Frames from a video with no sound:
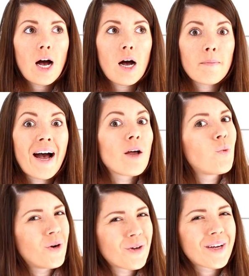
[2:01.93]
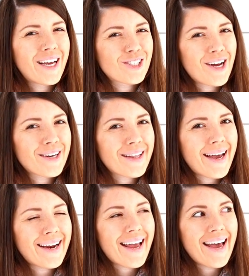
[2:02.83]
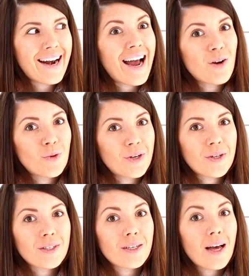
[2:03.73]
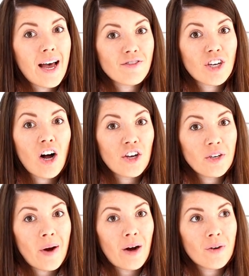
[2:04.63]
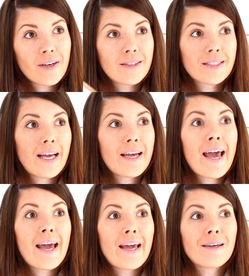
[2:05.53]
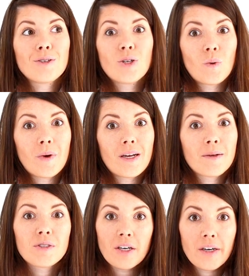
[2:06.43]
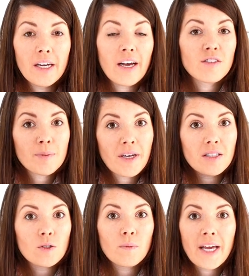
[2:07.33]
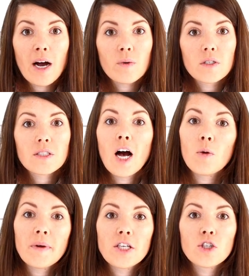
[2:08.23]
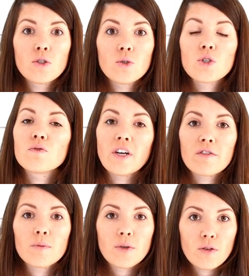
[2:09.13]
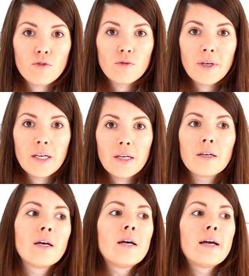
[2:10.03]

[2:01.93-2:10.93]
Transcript: I will catch on to that and I will have to call you out and say, hey, you know what, I'm sorry, I've spent so many hours helping you, you've never booked through me,